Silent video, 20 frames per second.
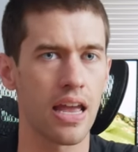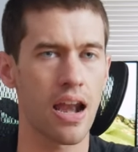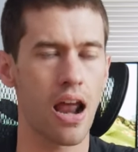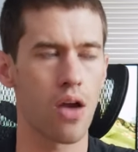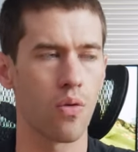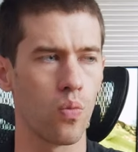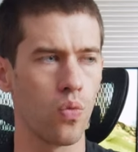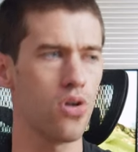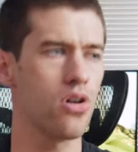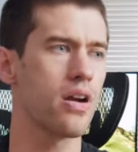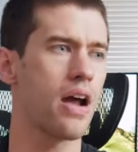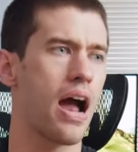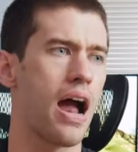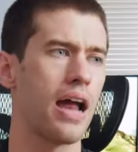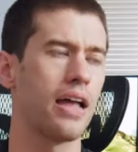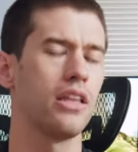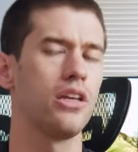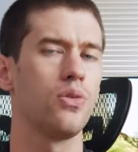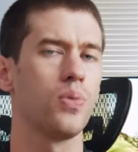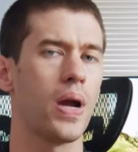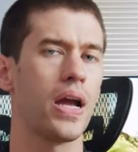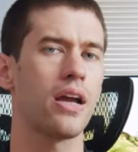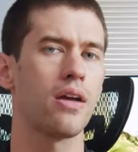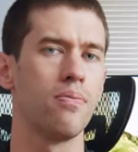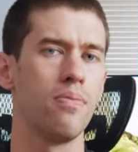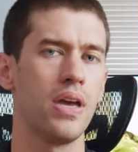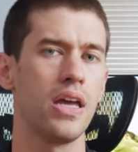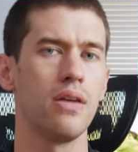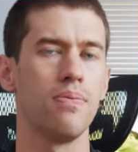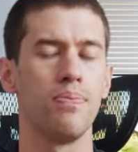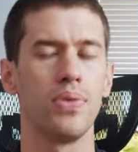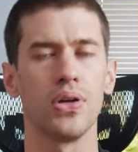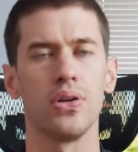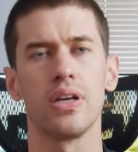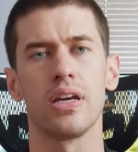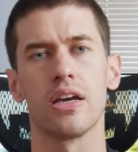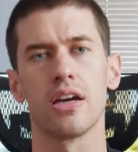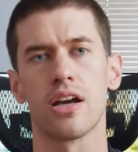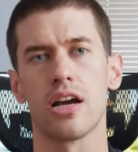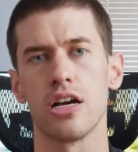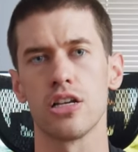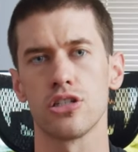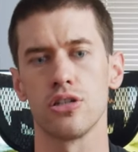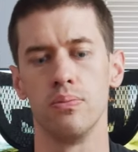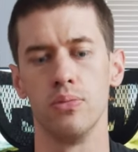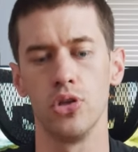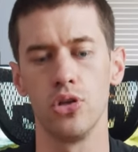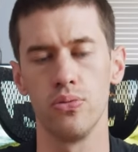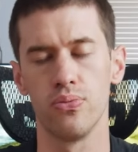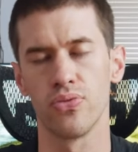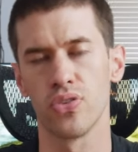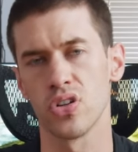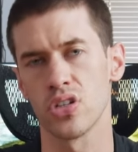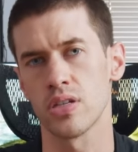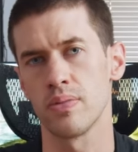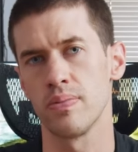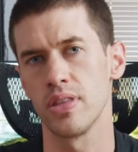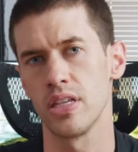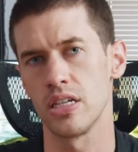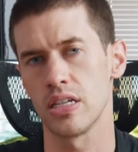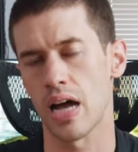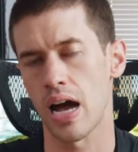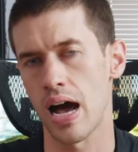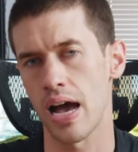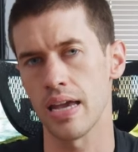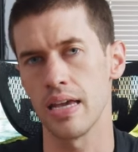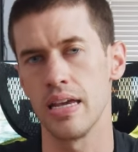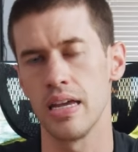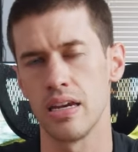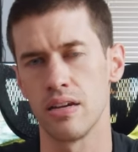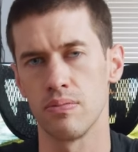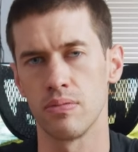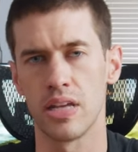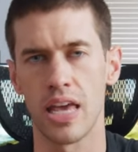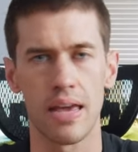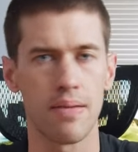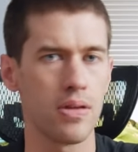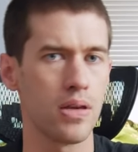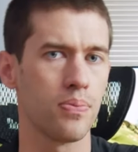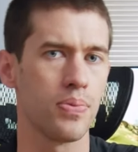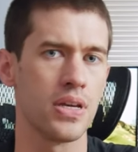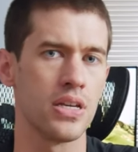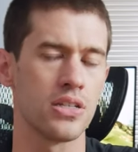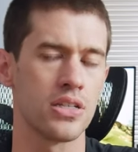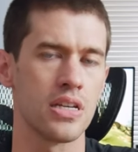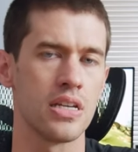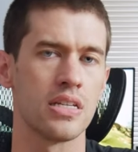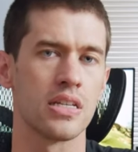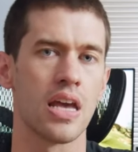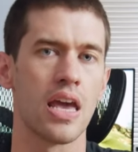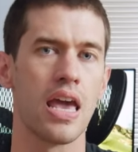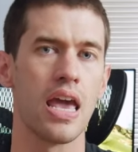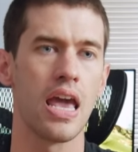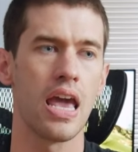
and I would highly recommend building a custom loop for some of these high-end gaming PCs